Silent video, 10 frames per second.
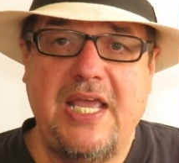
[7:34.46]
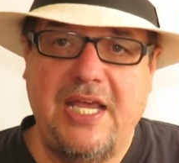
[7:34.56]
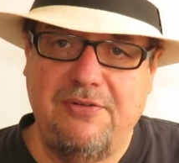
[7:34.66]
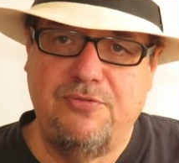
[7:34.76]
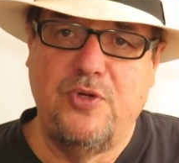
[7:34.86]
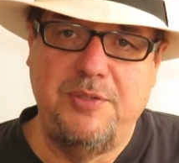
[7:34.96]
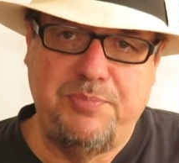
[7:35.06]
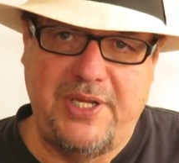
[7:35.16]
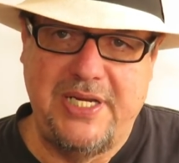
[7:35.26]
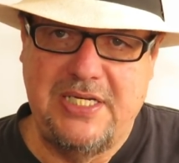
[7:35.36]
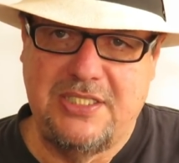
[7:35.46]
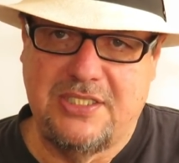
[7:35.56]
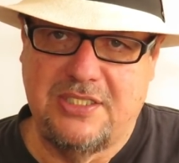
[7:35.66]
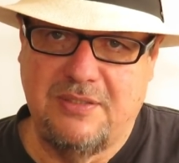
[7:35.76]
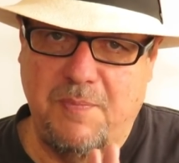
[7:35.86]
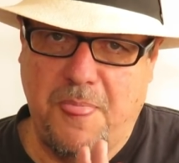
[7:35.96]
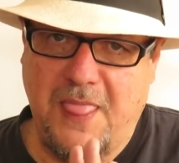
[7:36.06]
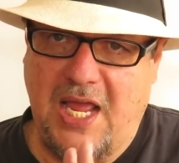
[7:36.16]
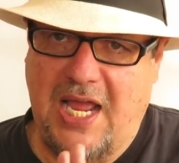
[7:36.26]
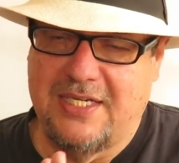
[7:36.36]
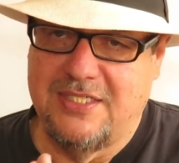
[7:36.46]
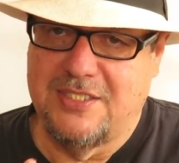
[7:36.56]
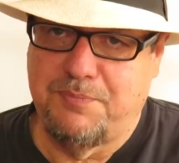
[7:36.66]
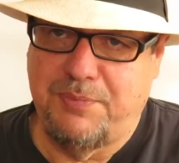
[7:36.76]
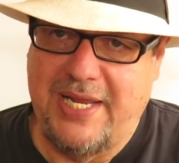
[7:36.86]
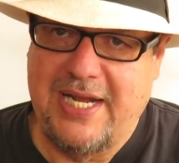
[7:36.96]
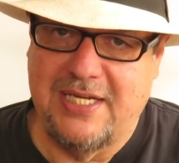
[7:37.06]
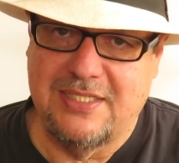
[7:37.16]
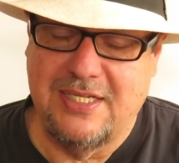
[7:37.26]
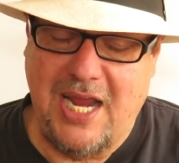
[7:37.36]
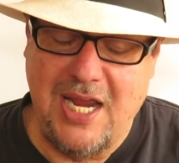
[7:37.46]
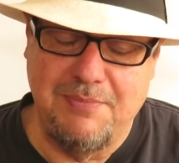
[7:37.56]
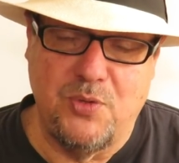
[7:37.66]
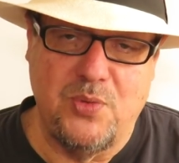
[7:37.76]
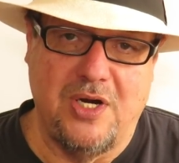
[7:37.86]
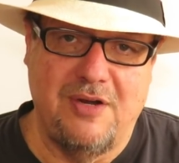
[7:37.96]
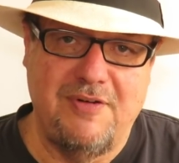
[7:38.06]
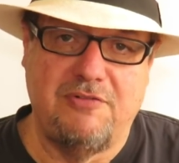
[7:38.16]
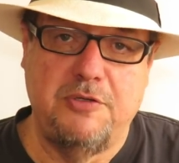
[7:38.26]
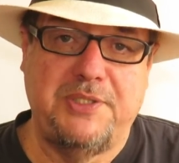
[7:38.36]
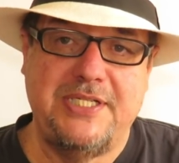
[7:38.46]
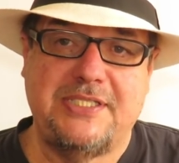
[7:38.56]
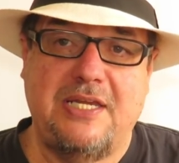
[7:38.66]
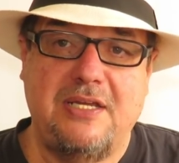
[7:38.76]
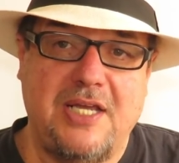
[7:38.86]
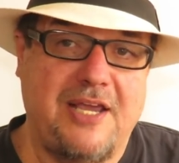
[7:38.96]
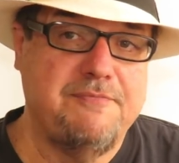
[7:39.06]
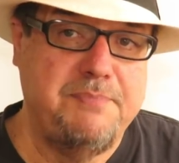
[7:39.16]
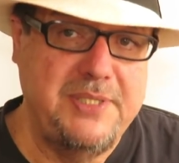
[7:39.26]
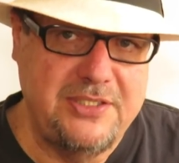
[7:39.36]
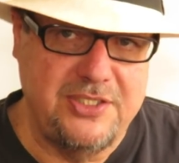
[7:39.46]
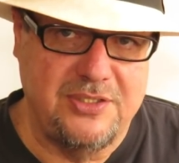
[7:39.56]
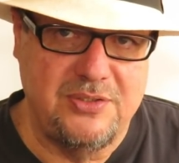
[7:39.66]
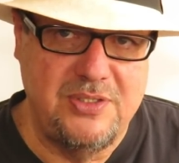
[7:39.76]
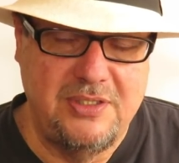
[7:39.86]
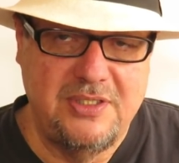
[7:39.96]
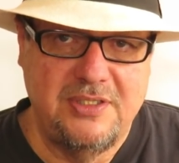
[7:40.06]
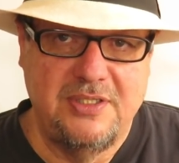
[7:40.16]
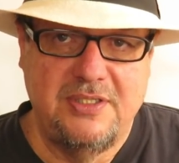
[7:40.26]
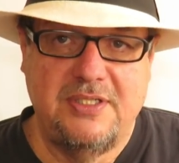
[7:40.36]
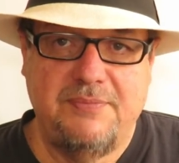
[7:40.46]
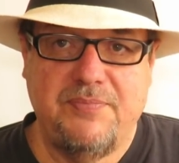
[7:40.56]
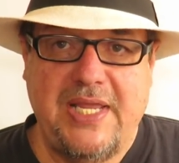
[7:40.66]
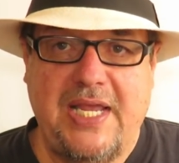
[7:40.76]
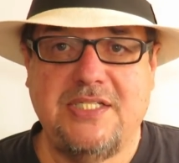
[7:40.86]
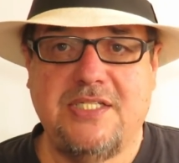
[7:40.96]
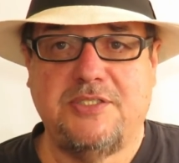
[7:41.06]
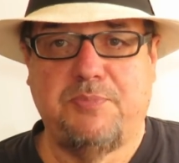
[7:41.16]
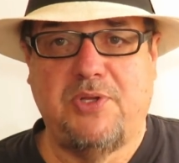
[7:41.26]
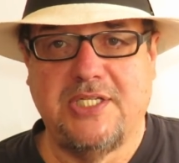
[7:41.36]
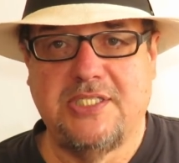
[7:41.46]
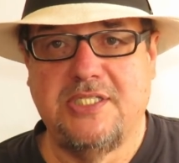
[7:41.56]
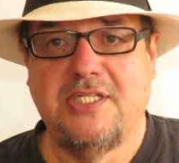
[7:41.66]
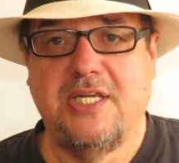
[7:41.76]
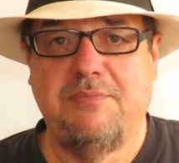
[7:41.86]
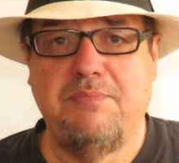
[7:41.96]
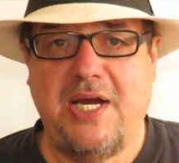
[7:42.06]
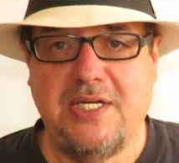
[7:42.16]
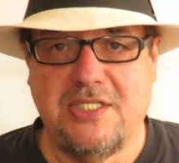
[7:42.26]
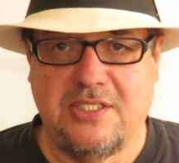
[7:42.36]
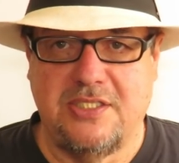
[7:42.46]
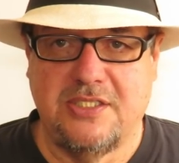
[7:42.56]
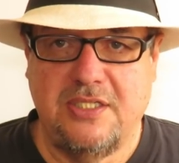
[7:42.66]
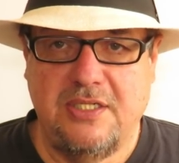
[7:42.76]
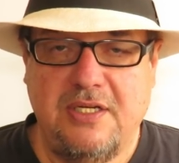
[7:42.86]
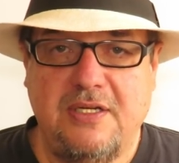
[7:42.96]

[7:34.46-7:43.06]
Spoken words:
Every place on this planet that I'm aware of, every place I've been to, has its pluses and minuses.